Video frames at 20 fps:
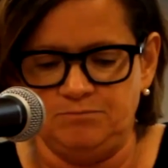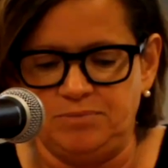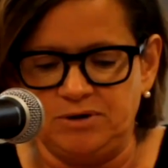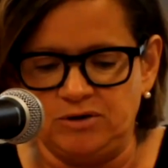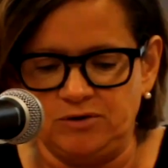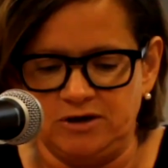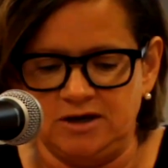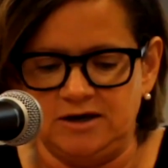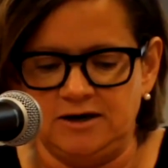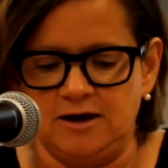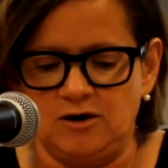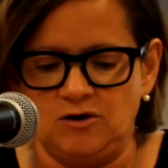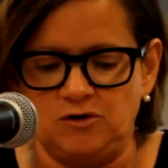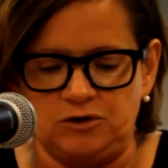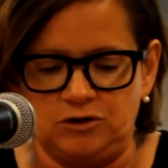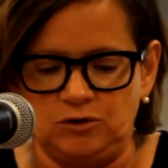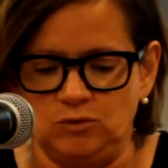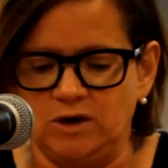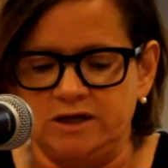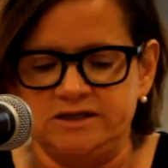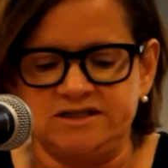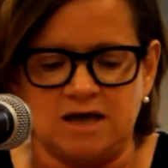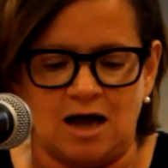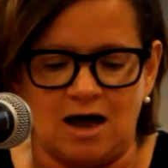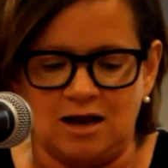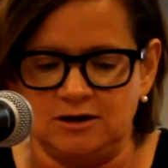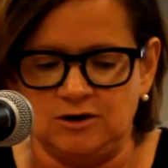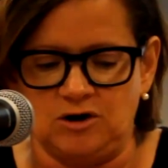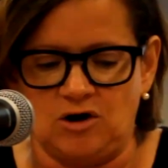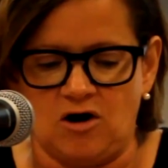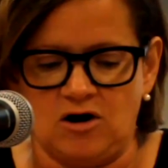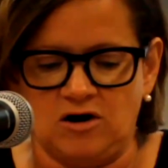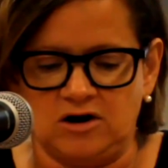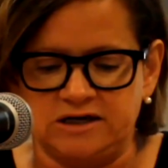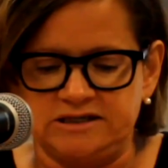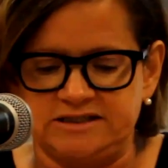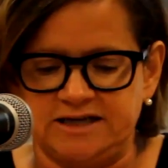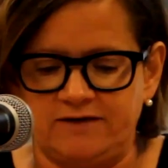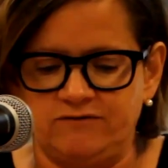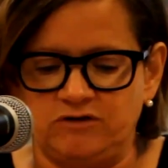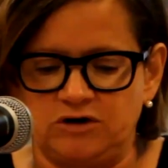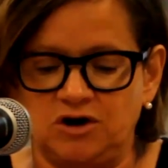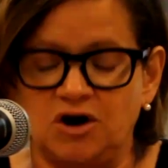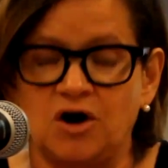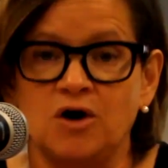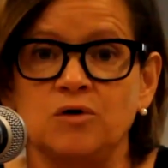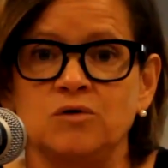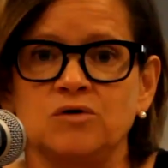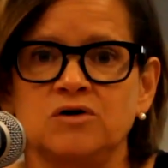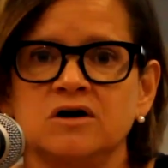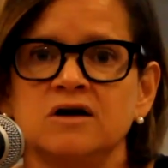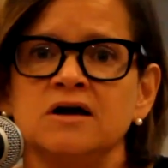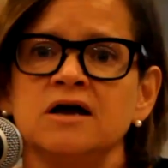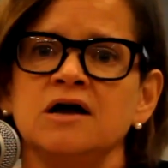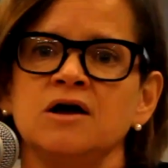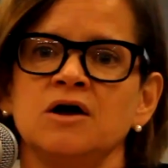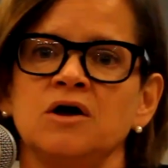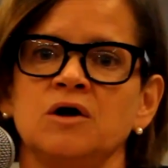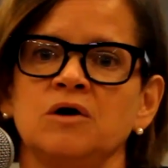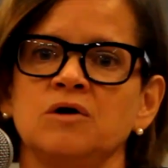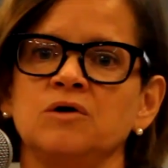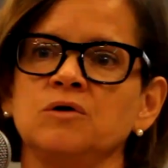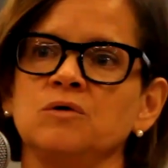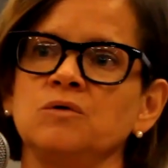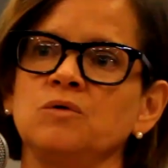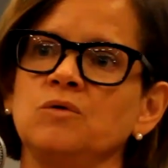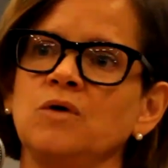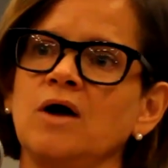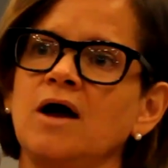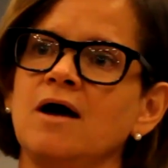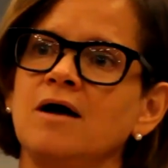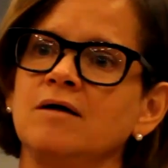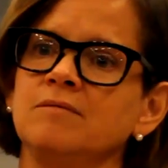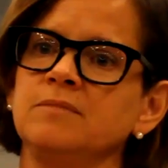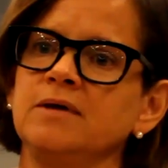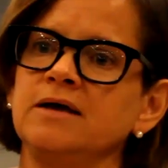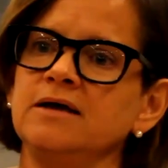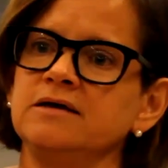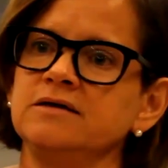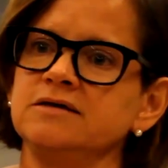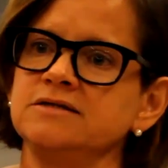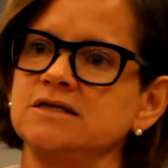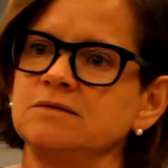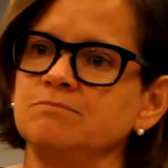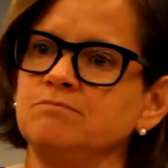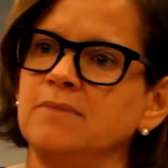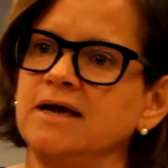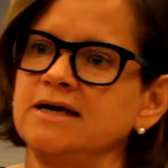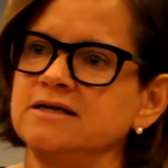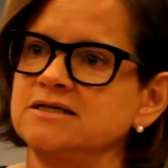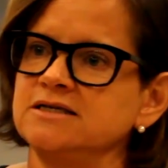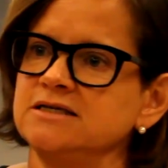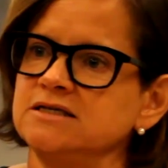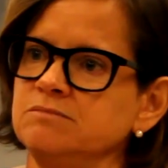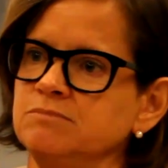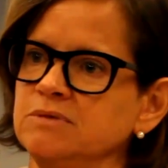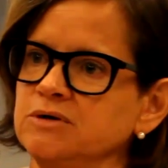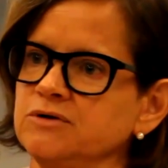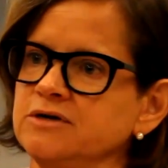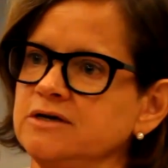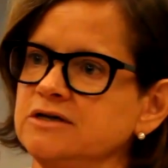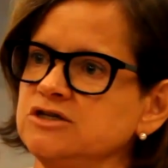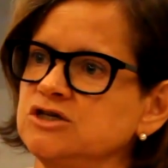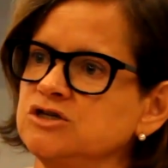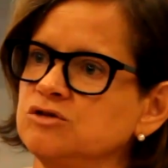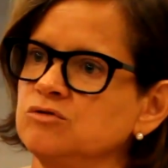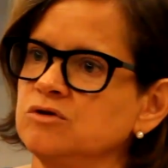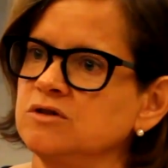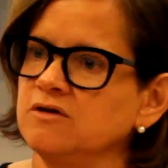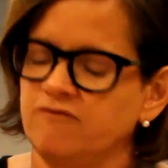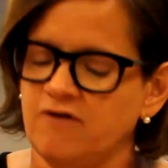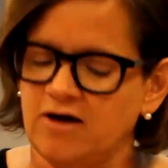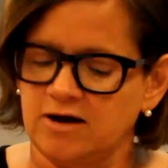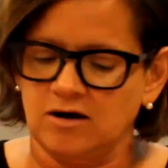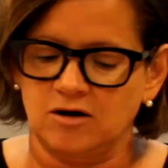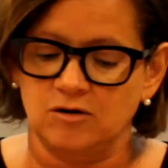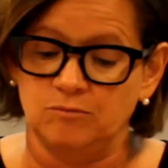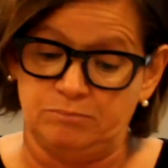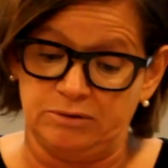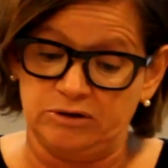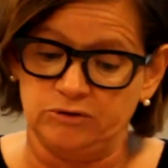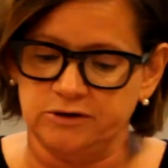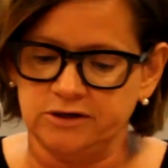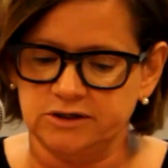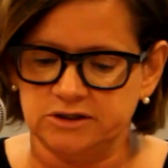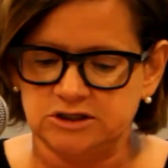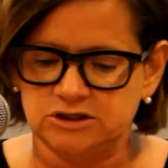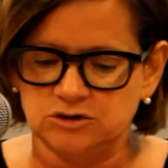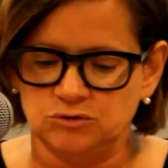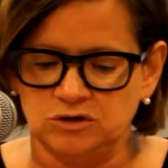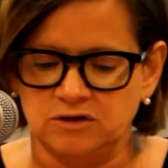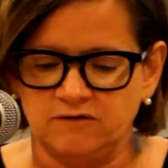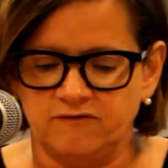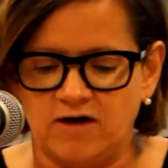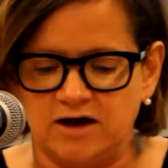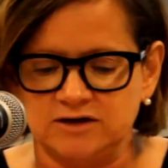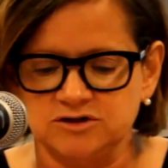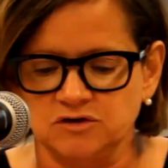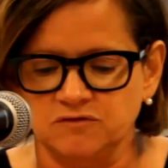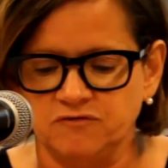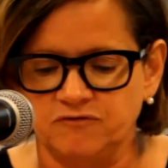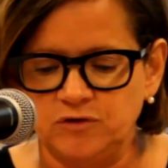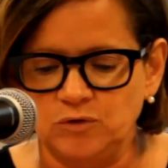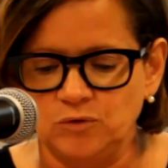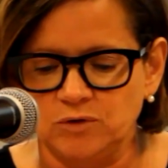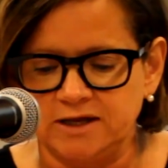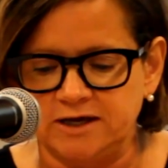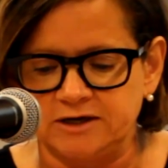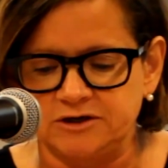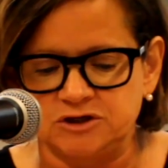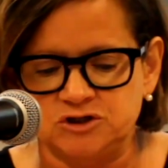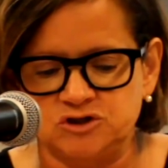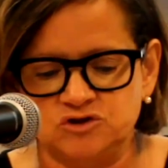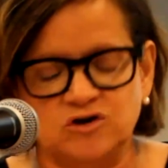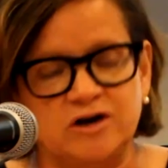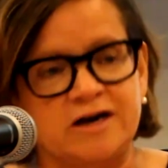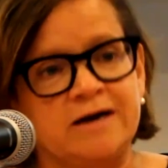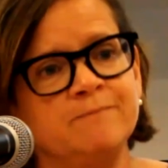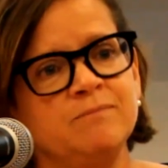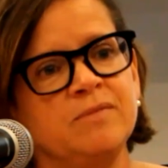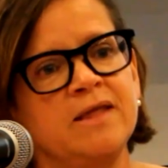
billionaire U.S. oligarch David Koch, who makes his billions through the fossil fuel industry,